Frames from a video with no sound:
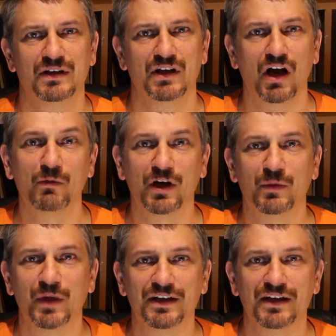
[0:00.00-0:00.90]
I
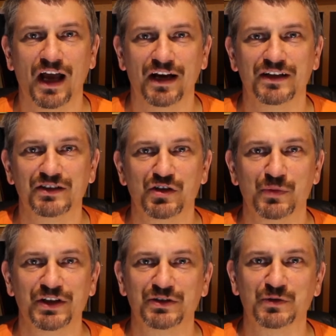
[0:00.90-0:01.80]
recommend adding it to the
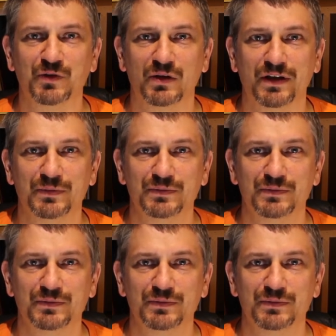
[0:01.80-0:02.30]
pictures folder.